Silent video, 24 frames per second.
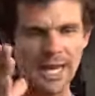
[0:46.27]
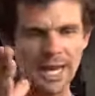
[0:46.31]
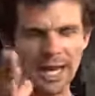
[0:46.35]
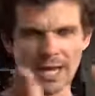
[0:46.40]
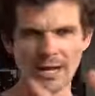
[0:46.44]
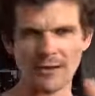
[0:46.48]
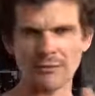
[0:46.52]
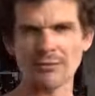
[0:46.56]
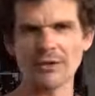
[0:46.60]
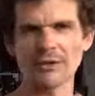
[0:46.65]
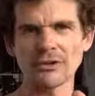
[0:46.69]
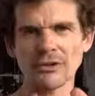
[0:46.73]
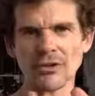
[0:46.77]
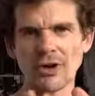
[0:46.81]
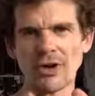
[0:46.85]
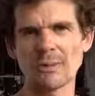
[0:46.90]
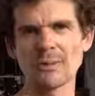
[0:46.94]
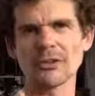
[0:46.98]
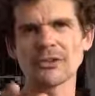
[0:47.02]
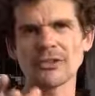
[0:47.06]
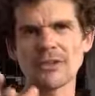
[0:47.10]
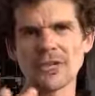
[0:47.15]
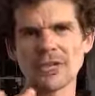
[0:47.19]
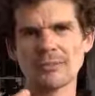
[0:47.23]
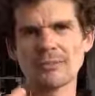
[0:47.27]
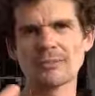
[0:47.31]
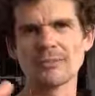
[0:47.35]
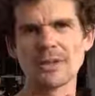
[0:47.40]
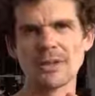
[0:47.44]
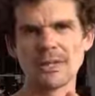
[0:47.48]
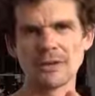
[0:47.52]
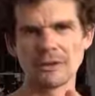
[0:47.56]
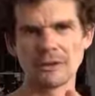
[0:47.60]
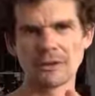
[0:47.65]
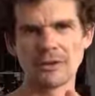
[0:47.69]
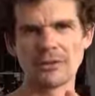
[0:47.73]
Every time you see
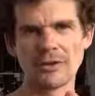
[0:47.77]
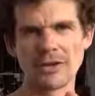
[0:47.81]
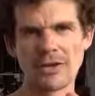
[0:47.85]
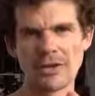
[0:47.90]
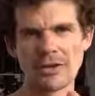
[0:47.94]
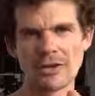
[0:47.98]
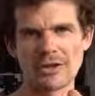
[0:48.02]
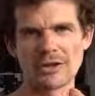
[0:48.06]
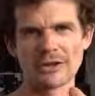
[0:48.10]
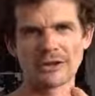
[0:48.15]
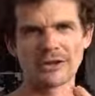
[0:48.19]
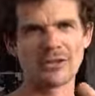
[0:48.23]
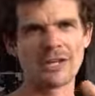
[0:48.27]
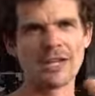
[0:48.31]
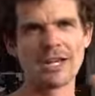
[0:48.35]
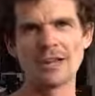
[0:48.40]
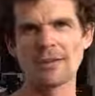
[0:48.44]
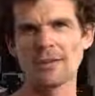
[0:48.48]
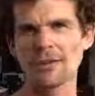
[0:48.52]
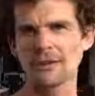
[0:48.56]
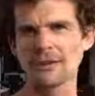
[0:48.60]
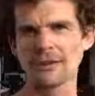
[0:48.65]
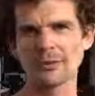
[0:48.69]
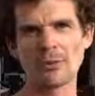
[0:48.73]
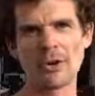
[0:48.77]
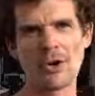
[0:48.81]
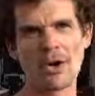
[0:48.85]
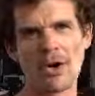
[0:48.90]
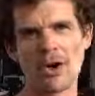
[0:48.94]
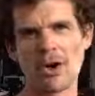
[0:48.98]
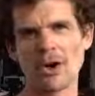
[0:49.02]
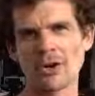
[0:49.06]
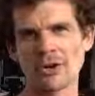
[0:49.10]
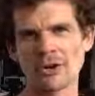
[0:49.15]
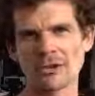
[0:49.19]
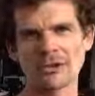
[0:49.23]
me do a video like this, this is my
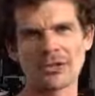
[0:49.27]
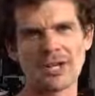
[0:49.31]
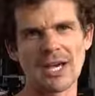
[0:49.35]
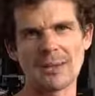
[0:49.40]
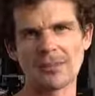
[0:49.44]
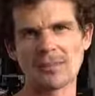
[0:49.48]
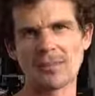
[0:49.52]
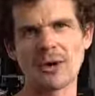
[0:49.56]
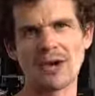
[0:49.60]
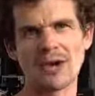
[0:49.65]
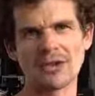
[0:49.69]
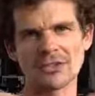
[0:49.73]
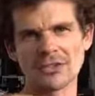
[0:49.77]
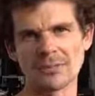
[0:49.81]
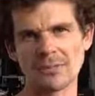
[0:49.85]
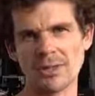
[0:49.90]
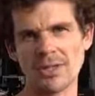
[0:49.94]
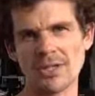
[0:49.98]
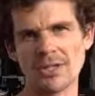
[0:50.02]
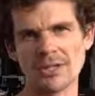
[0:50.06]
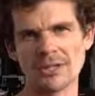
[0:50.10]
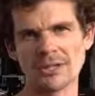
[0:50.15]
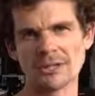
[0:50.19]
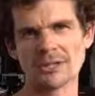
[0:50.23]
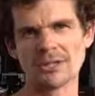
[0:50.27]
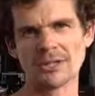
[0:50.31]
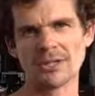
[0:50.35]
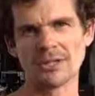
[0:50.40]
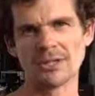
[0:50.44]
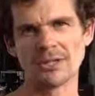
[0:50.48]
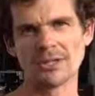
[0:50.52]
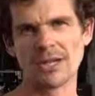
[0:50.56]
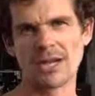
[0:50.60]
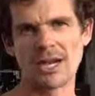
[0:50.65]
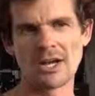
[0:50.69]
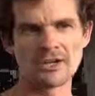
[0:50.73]
honest, unbiased opinion.
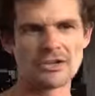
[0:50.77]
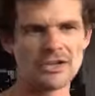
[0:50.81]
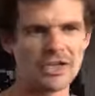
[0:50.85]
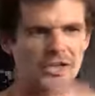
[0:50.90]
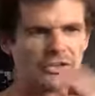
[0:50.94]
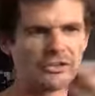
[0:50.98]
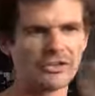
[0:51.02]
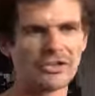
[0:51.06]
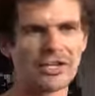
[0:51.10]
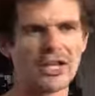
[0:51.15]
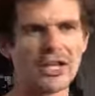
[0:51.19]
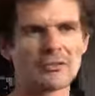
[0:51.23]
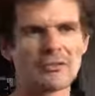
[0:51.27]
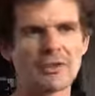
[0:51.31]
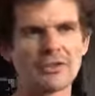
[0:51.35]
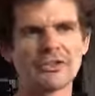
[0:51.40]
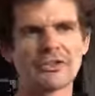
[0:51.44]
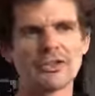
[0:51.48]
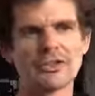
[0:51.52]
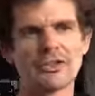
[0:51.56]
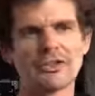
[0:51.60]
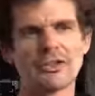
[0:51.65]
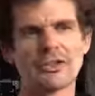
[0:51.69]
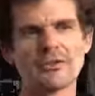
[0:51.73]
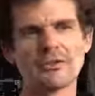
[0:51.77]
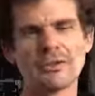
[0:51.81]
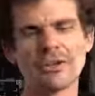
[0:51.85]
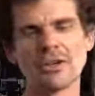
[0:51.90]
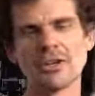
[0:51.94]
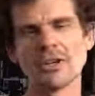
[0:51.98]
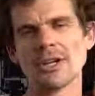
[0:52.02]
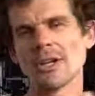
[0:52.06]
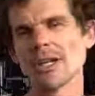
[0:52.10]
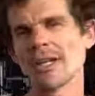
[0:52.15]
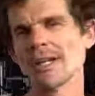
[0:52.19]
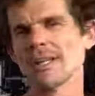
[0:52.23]
GCN recently did a
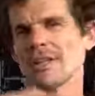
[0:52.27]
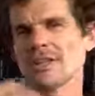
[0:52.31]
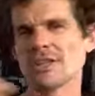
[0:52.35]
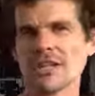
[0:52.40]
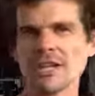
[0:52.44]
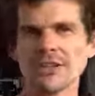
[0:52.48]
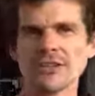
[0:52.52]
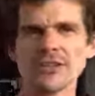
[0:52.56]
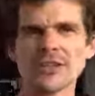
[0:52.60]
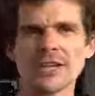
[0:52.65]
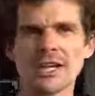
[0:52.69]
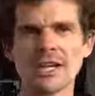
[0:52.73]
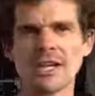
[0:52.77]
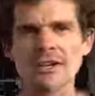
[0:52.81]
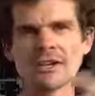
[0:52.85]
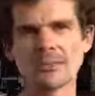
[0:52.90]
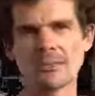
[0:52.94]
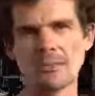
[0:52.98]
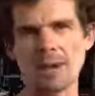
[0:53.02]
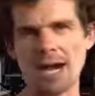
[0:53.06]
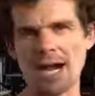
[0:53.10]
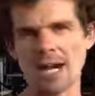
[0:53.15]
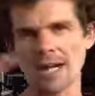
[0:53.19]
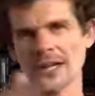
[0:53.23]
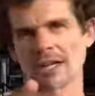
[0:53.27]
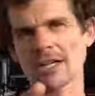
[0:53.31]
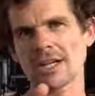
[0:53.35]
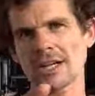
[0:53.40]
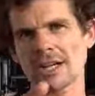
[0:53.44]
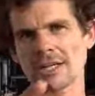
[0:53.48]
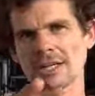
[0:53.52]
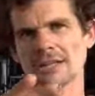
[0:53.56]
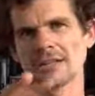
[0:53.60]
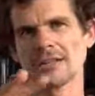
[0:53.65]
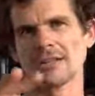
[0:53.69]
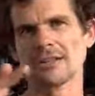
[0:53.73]
video. GCN is a
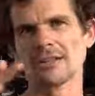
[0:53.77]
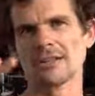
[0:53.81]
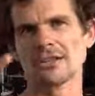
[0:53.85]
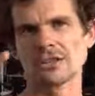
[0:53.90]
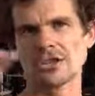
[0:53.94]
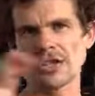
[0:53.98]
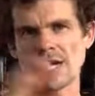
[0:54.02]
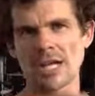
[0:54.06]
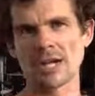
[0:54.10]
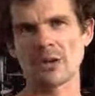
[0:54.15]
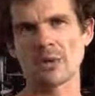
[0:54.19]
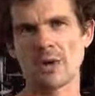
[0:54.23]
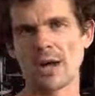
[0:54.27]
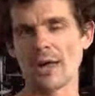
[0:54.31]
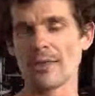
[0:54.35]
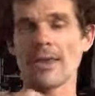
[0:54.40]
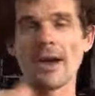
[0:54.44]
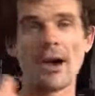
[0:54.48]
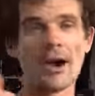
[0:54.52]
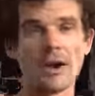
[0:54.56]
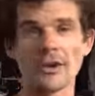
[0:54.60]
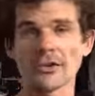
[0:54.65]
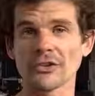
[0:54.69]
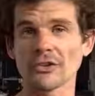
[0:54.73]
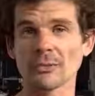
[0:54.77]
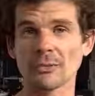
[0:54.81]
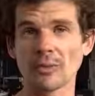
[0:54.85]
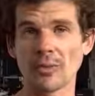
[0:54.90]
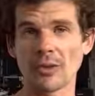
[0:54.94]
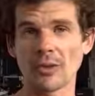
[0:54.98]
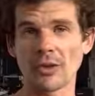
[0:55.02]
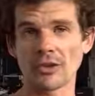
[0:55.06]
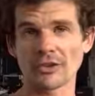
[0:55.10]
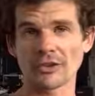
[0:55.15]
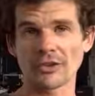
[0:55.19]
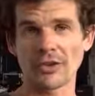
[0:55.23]
marketing channel, and I
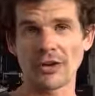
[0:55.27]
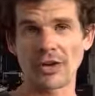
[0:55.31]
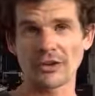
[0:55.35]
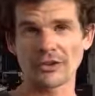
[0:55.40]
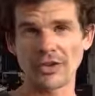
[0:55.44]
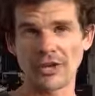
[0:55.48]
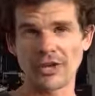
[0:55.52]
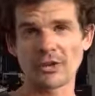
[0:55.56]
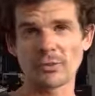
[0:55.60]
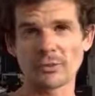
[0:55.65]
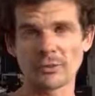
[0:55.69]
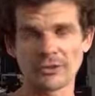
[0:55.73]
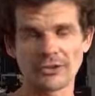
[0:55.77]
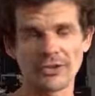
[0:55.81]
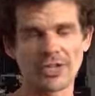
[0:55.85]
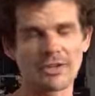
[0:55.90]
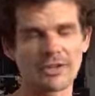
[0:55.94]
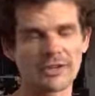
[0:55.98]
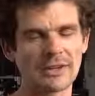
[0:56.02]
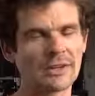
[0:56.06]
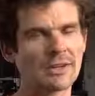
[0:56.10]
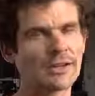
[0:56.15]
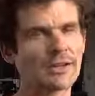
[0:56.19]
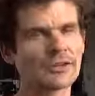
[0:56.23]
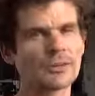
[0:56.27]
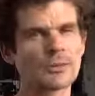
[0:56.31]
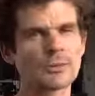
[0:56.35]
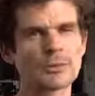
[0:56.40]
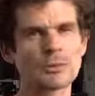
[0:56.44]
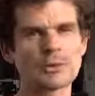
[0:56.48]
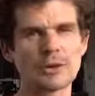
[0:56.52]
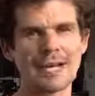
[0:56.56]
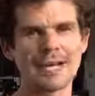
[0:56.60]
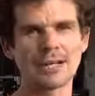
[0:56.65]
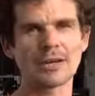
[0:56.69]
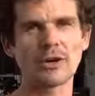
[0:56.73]
support those guys 100%. I think they've got some
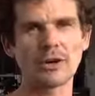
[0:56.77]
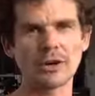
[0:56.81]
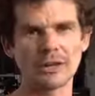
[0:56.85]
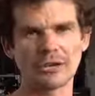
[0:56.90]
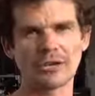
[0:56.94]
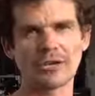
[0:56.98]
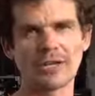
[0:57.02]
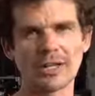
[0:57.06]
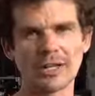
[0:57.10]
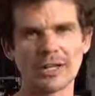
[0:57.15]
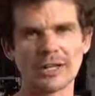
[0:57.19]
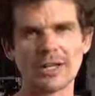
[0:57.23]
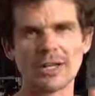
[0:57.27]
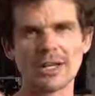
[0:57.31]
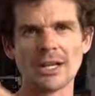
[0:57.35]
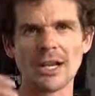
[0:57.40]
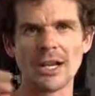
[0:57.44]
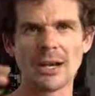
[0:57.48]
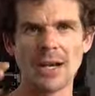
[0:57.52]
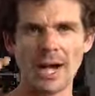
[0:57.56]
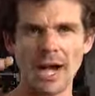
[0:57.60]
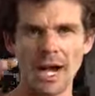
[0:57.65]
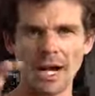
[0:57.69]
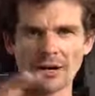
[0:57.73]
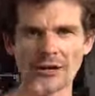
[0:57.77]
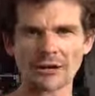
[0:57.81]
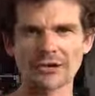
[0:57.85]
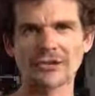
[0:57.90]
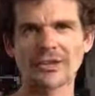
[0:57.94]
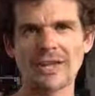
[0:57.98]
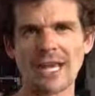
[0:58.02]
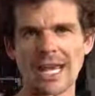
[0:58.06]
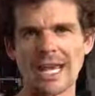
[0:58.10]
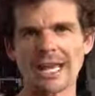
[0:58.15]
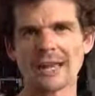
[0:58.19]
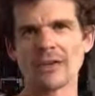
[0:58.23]
great content. I
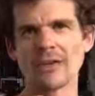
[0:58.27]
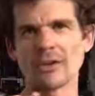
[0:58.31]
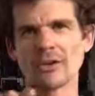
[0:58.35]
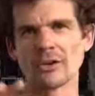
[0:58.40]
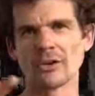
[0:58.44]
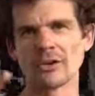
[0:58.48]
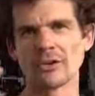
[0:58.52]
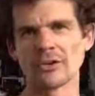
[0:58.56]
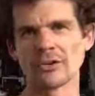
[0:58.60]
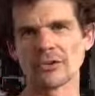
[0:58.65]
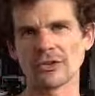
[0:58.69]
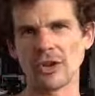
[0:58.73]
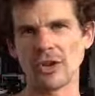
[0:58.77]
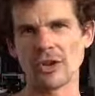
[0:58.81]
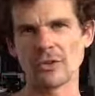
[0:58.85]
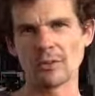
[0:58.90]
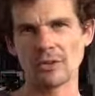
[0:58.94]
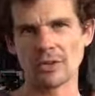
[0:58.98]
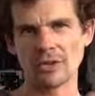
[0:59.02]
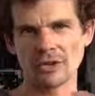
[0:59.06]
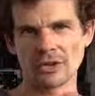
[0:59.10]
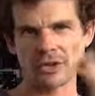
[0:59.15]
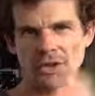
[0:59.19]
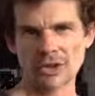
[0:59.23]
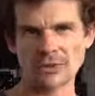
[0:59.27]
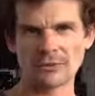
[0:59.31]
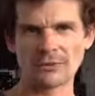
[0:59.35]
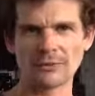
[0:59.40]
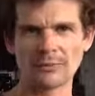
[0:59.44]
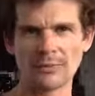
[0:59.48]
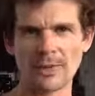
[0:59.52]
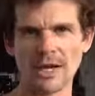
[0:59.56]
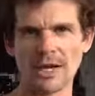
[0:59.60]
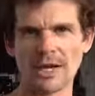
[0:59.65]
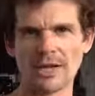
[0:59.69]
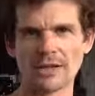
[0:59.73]
understand those owned by
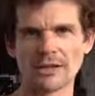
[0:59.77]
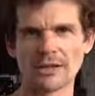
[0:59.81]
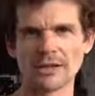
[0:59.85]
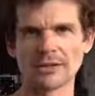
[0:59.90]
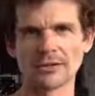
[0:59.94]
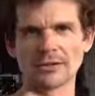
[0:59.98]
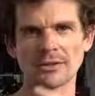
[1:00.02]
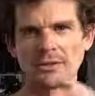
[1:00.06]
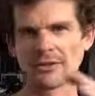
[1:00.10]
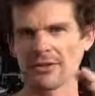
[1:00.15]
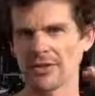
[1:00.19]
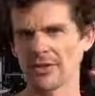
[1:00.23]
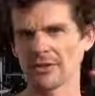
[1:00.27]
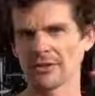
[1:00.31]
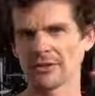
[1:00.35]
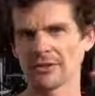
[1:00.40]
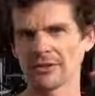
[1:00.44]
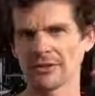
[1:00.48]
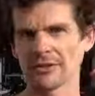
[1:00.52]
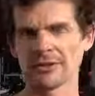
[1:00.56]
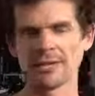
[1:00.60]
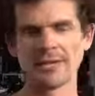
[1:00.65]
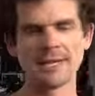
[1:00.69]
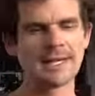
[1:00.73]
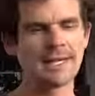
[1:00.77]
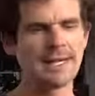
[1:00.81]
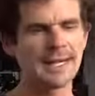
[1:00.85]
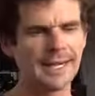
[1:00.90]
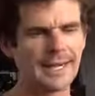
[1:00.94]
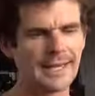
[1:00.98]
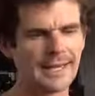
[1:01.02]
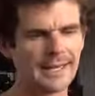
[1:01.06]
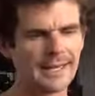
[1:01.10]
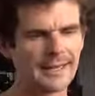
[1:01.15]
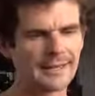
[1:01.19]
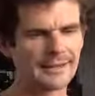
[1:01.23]
Shift Media, I think so,
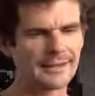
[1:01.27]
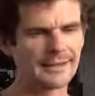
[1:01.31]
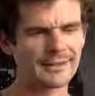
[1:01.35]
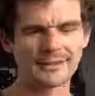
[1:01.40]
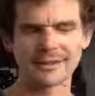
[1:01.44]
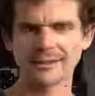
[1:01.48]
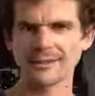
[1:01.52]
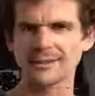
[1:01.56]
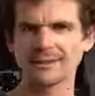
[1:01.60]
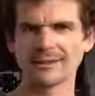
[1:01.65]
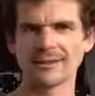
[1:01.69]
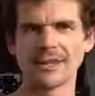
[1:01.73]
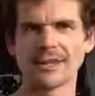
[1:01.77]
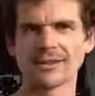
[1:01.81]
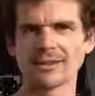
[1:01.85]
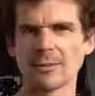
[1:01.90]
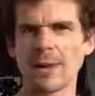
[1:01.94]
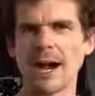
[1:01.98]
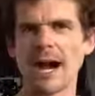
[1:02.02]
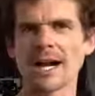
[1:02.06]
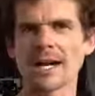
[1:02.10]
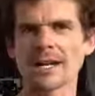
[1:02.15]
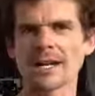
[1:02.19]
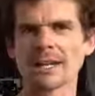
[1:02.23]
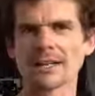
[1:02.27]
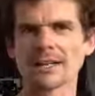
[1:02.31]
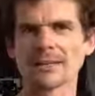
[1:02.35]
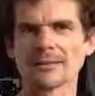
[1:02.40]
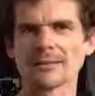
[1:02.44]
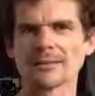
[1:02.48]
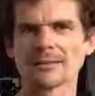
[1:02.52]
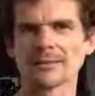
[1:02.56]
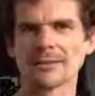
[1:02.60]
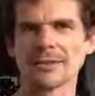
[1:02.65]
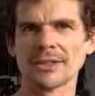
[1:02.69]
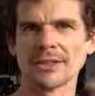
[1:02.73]
and it's marketing,
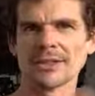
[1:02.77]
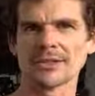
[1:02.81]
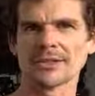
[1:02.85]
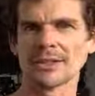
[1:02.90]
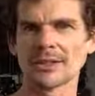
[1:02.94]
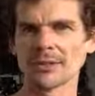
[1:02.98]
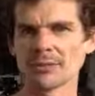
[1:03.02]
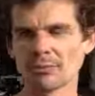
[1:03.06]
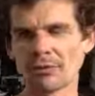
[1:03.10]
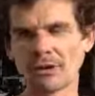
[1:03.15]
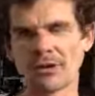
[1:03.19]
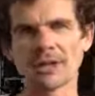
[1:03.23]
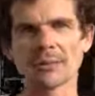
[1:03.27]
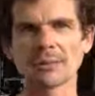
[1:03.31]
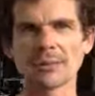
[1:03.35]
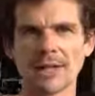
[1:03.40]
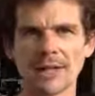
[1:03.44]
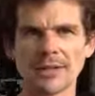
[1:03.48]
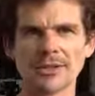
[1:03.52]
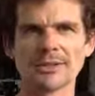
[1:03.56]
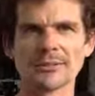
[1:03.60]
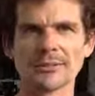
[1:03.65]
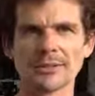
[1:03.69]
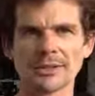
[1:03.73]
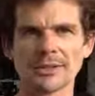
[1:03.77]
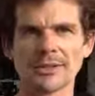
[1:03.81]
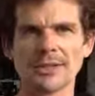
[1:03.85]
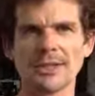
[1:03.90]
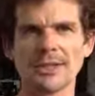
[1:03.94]
you know, so it's product placement.